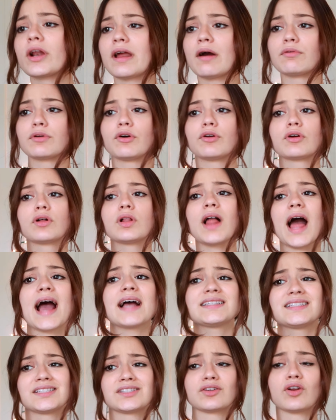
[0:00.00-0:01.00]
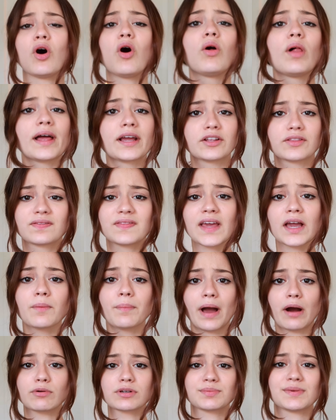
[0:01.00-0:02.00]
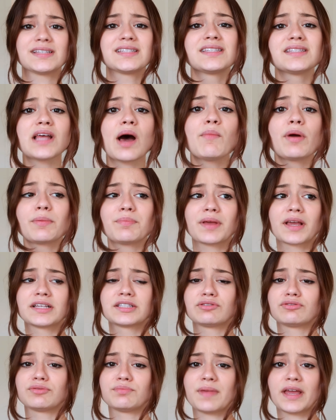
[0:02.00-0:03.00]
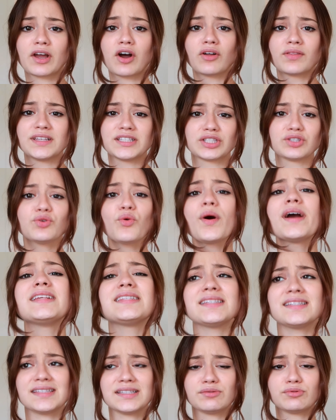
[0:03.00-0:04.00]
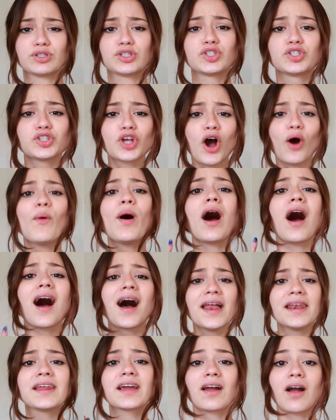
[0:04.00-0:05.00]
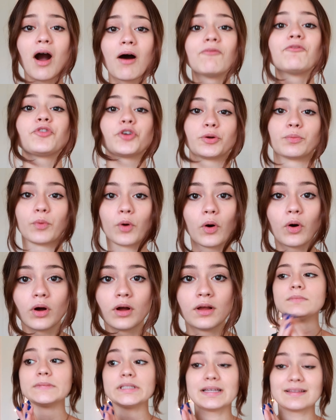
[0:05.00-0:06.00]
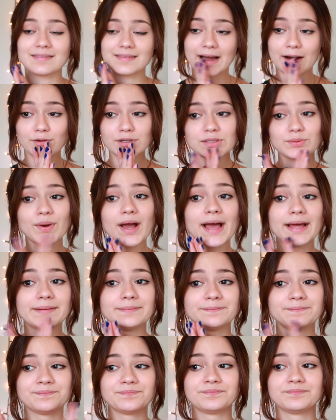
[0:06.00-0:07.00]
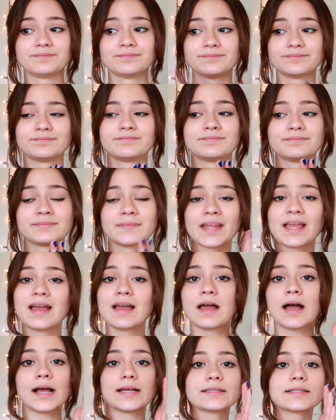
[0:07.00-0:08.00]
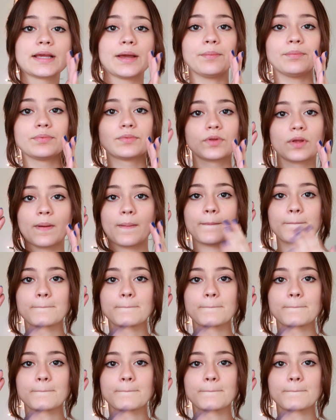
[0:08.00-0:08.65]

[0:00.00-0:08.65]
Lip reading: and I would go to classes and all I could think about was my stomach because it would make all these noises and it was so uncomfortable. That was when I skipped